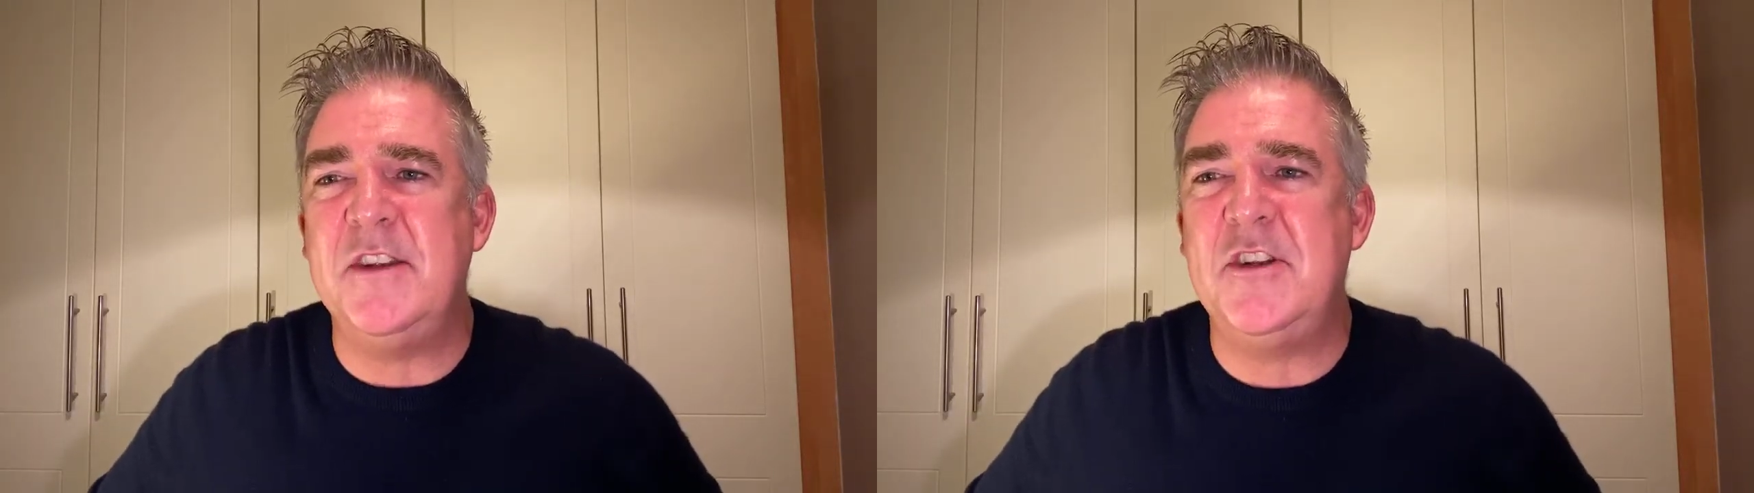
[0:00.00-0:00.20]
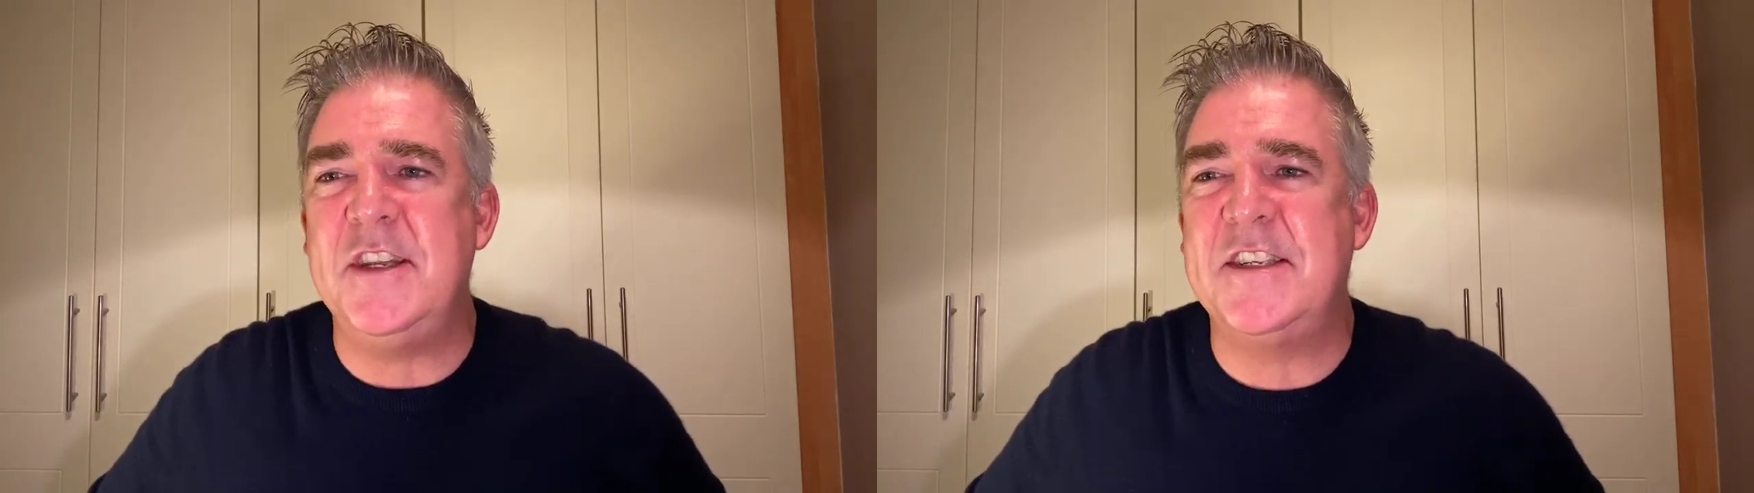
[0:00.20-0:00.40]

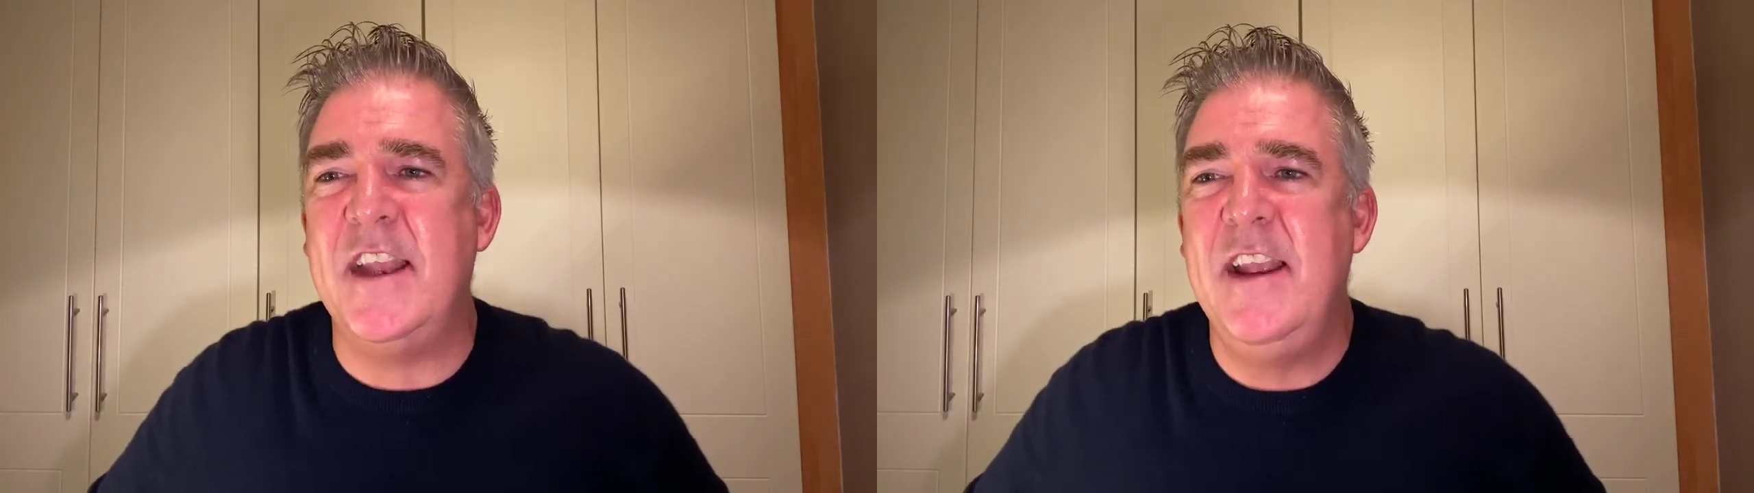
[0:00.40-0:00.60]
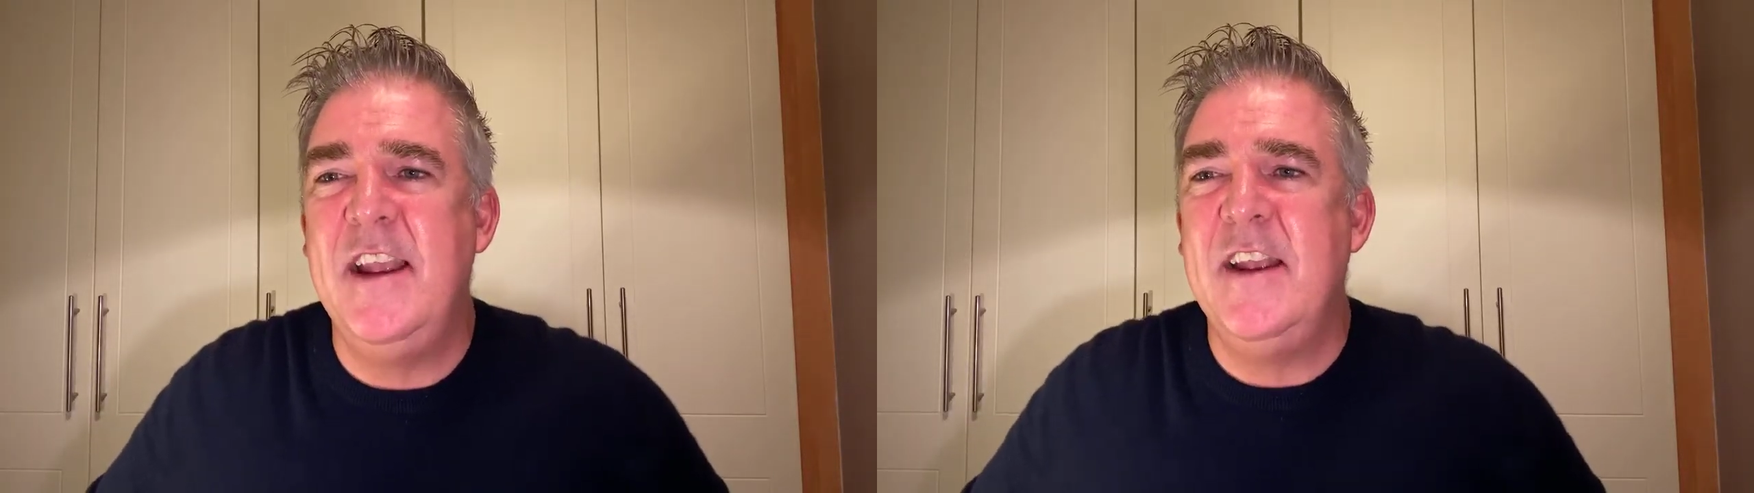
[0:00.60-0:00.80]

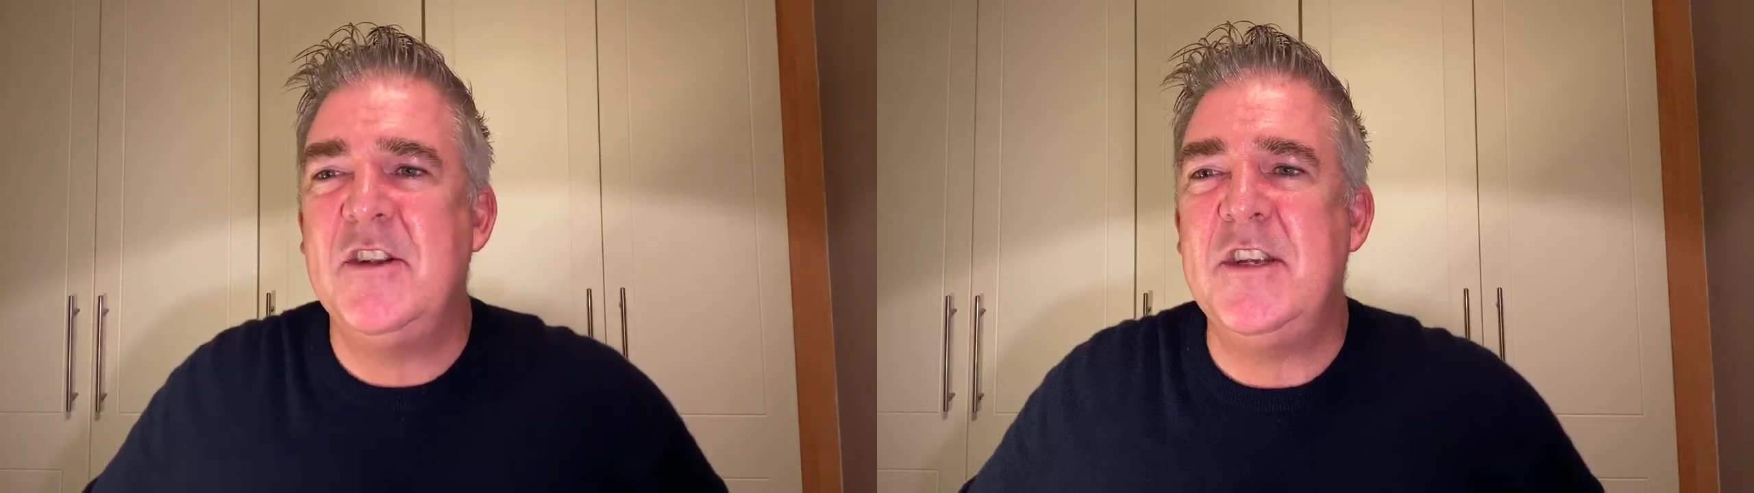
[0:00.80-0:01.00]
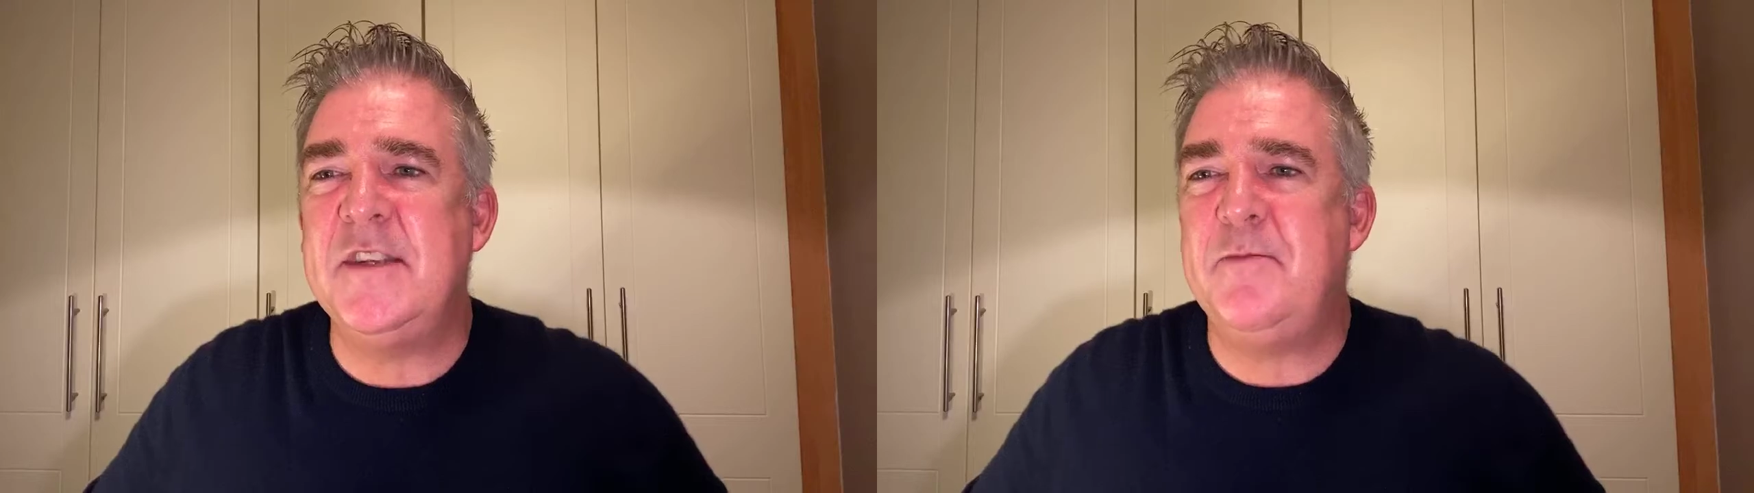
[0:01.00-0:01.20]

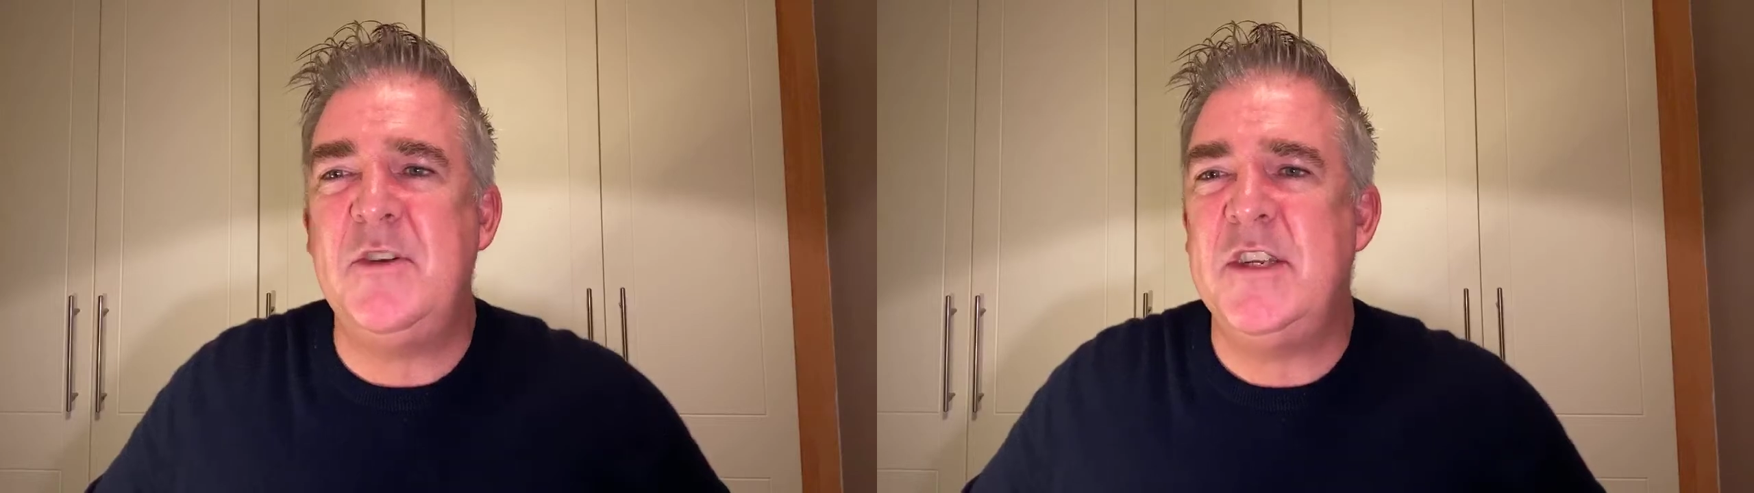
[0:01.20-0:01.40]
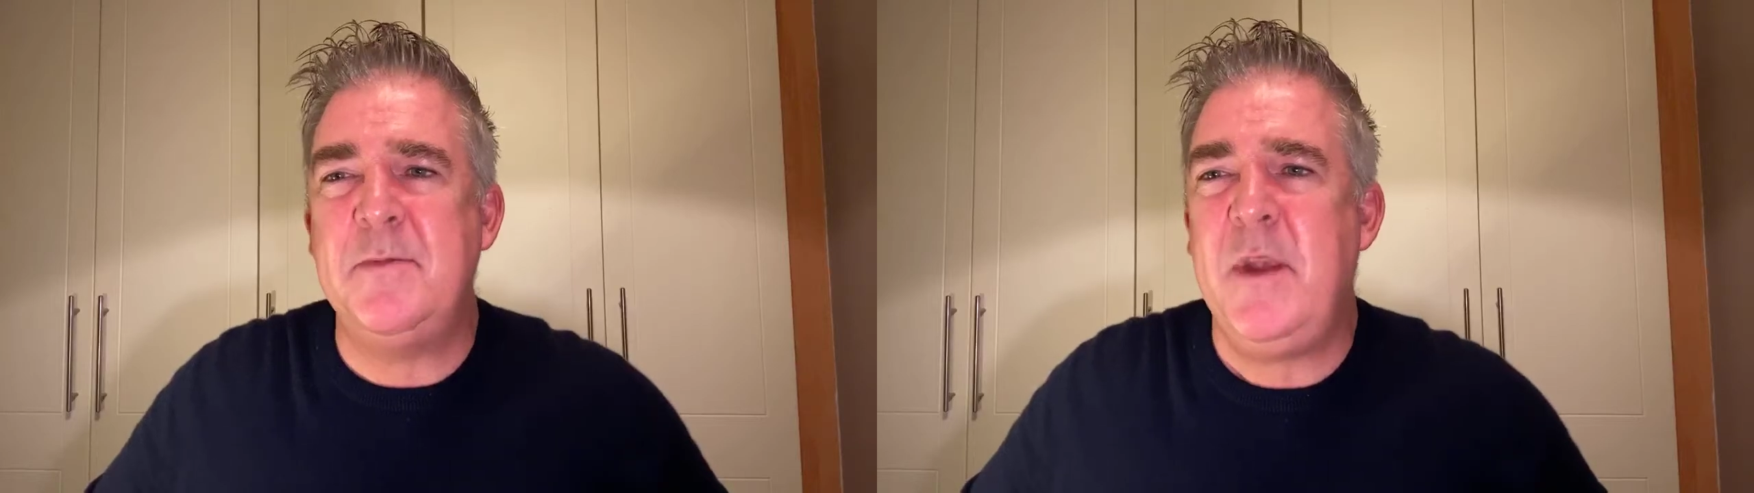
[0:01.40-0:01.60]
She's